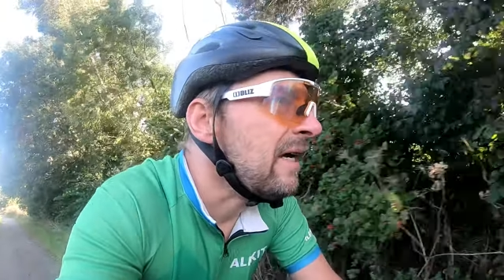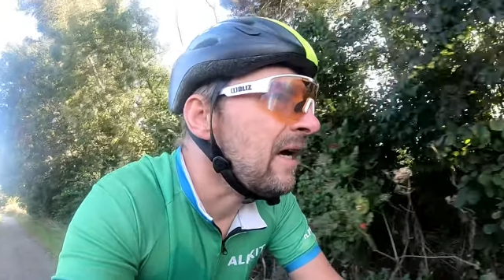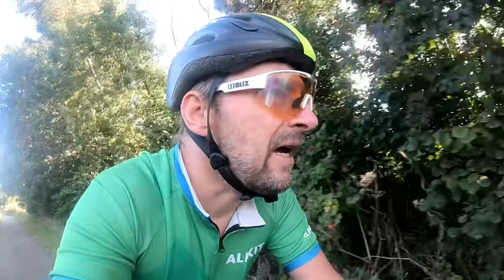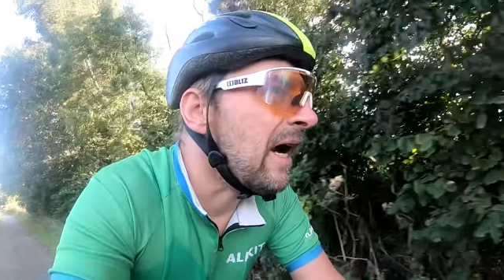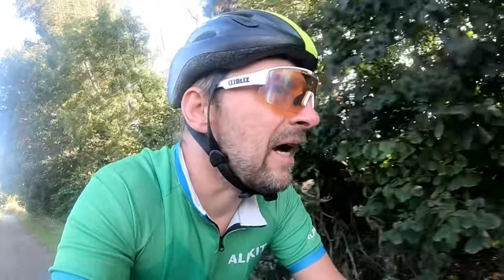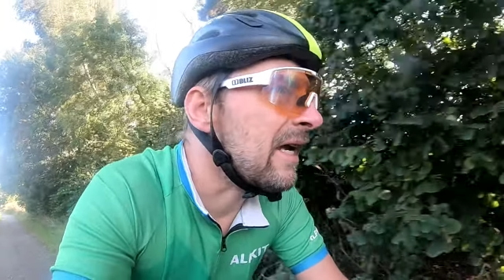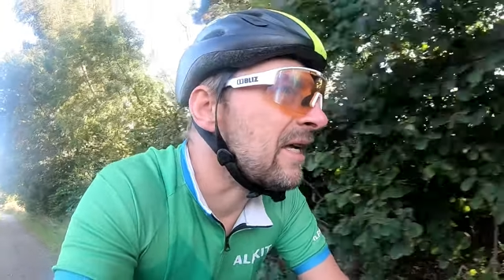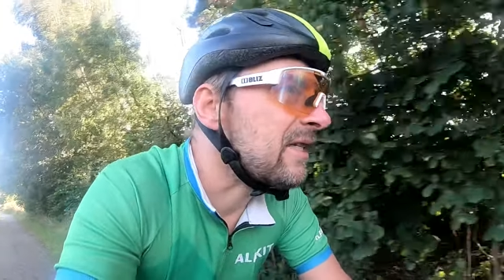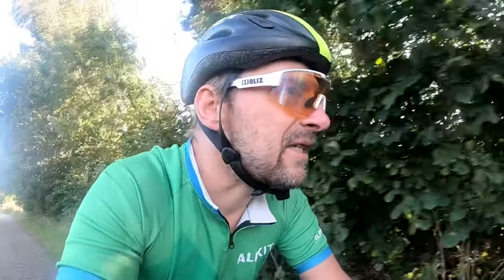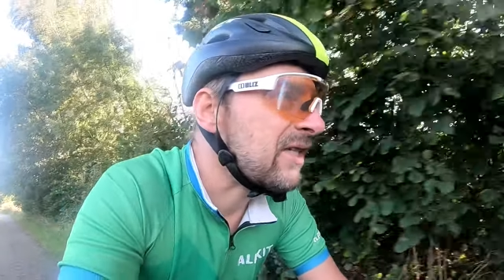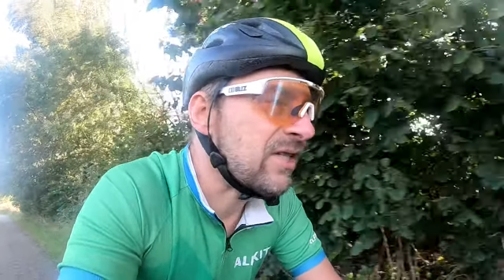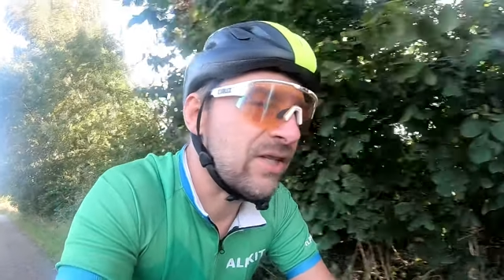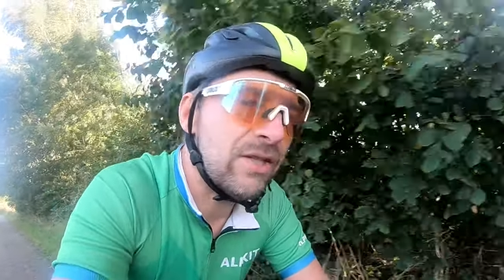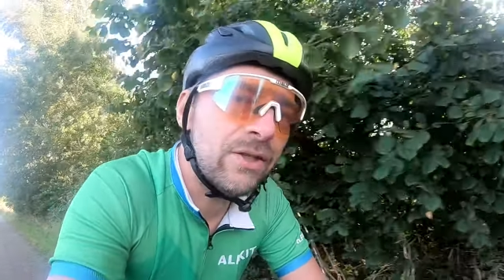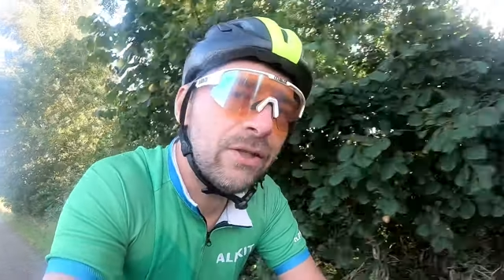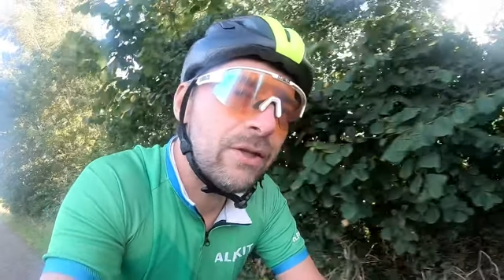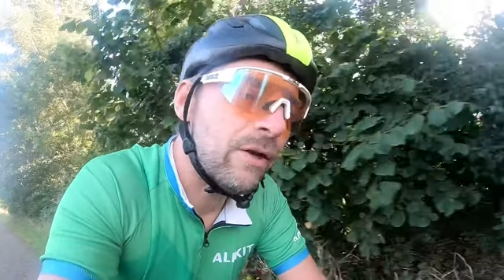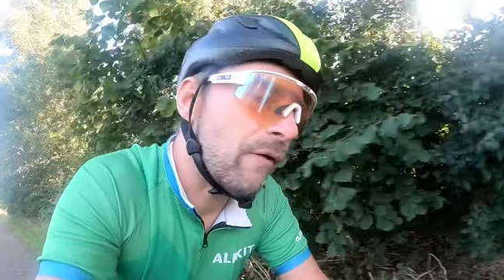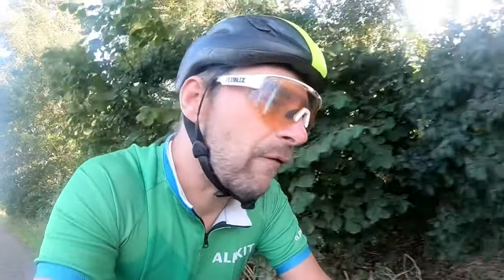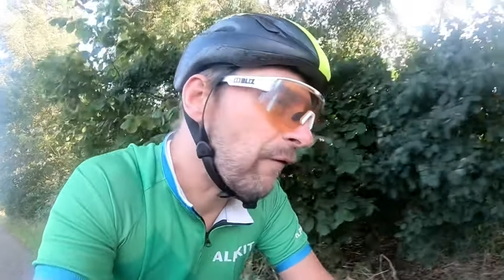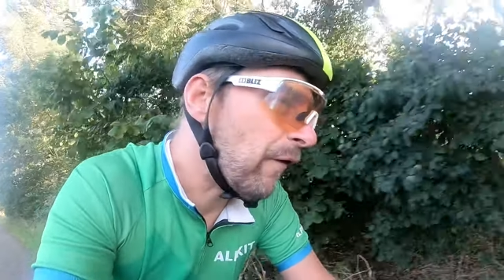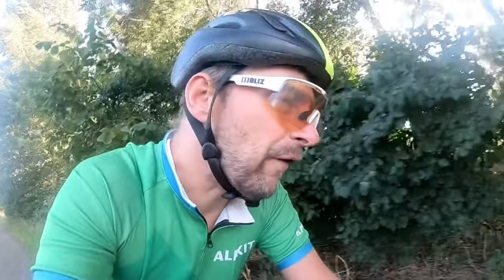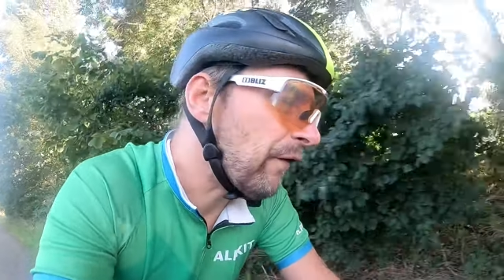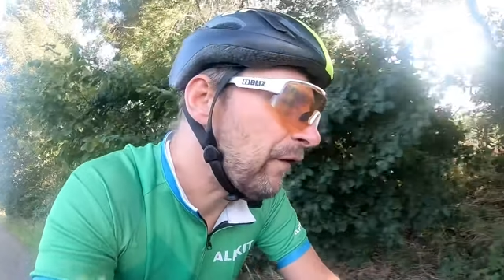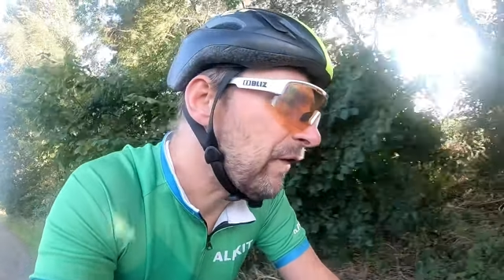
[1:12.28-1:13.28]
at a distance
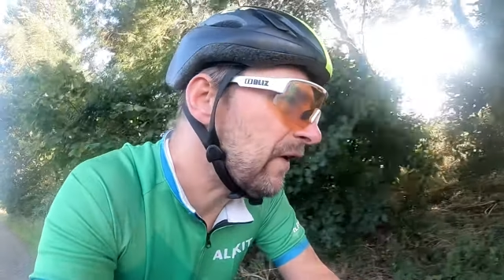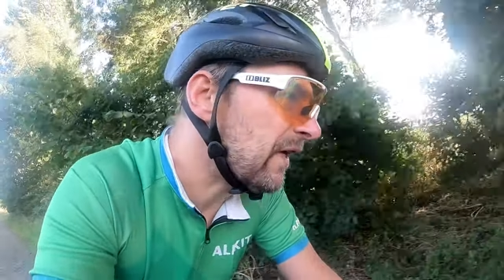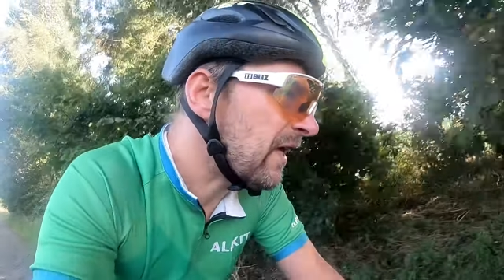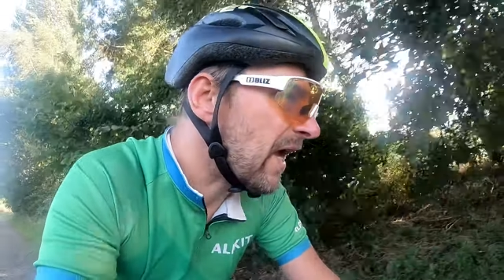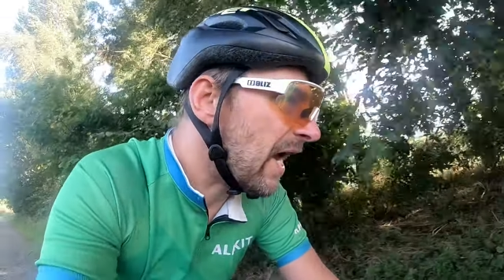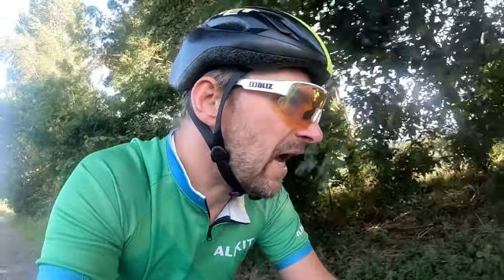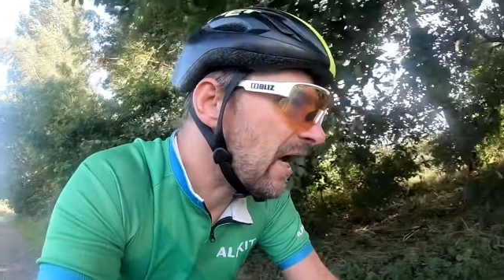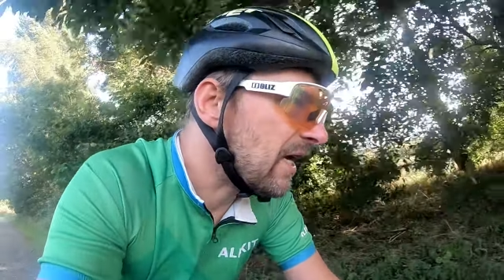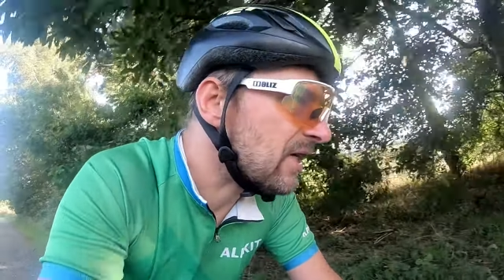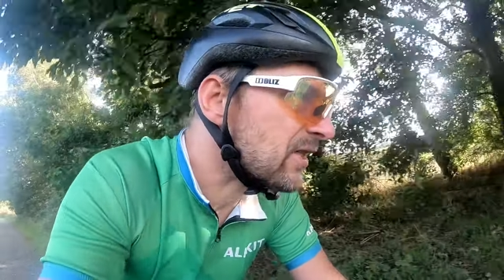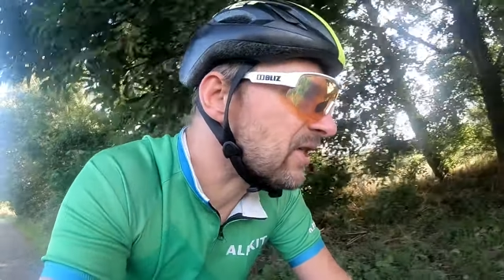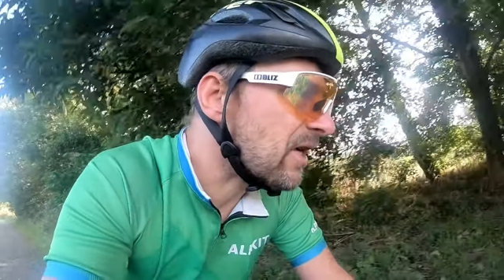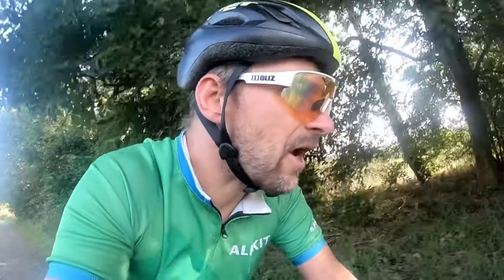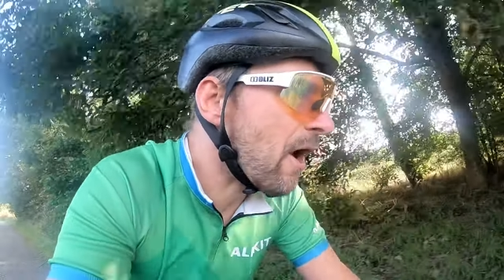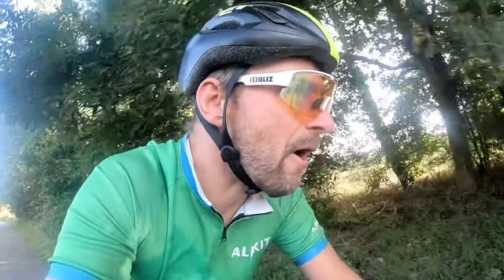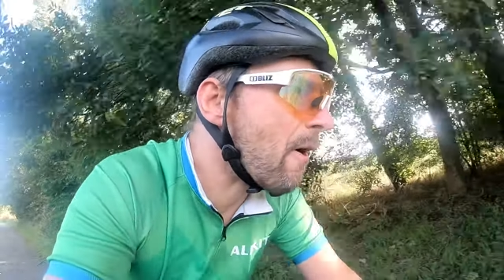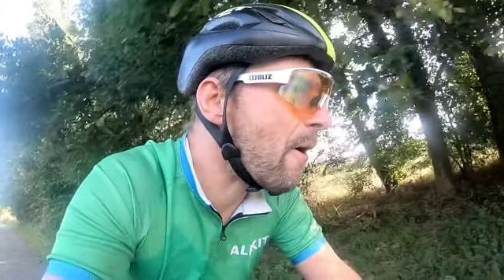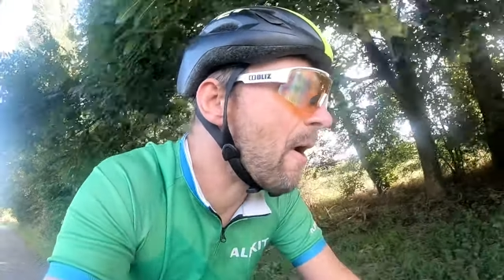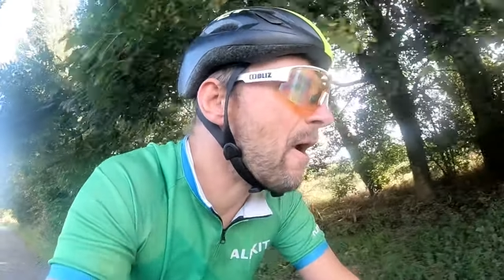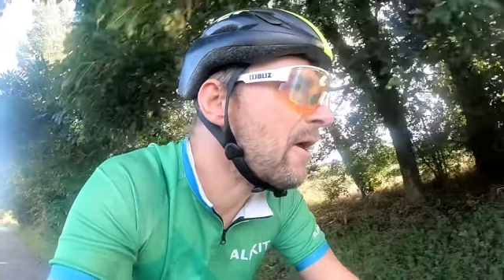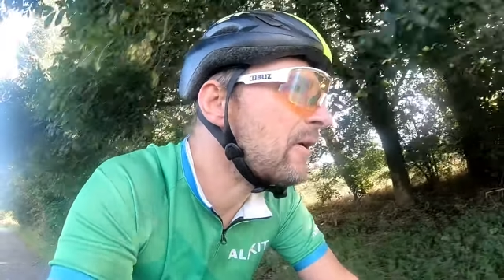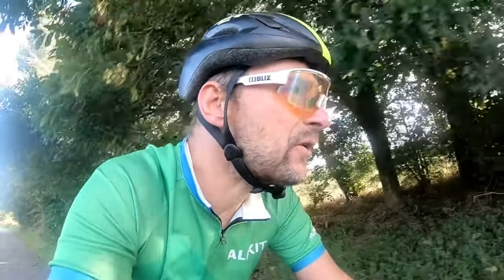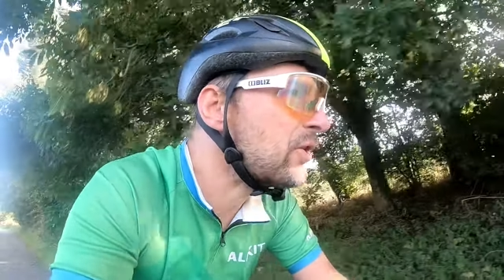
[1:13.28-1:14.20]
of 50k. So